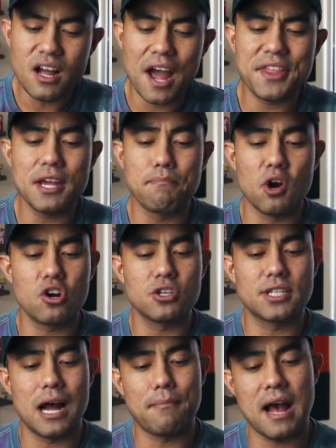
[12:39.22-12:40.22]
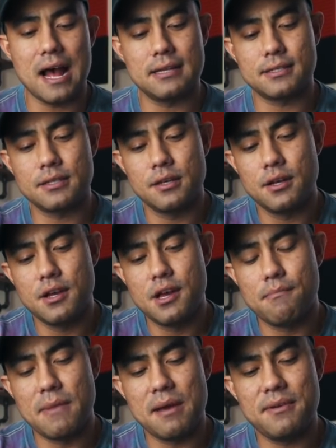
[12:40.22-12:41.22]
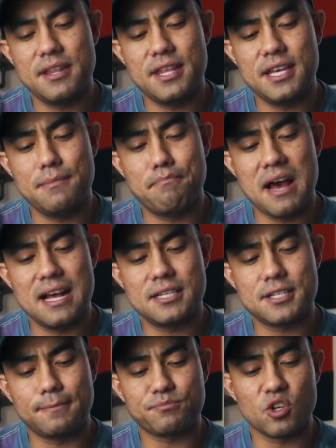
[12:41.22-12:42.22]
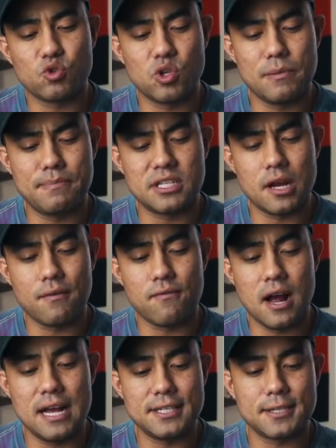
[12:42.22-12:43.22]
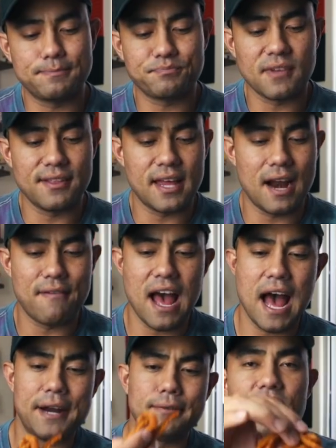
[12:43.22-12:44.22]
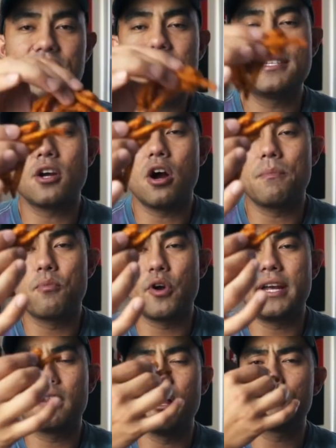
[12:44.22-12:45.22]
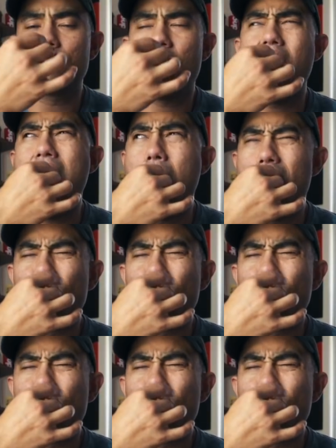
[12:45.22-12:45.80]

I think Burger Stop has maybe the best sweet potato fries that I've had. These are pretty close though.